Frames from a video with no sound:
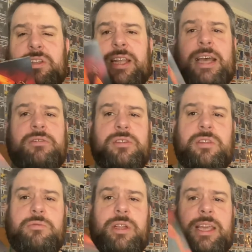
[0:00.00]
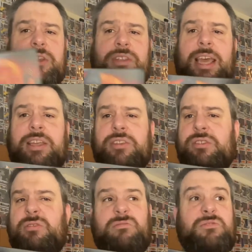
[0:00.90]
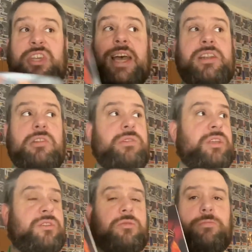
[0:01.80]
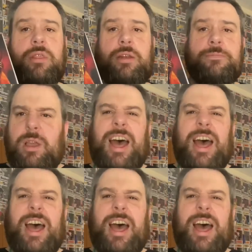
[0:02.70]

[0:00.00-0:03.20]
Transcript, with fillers: announced the release date as January something.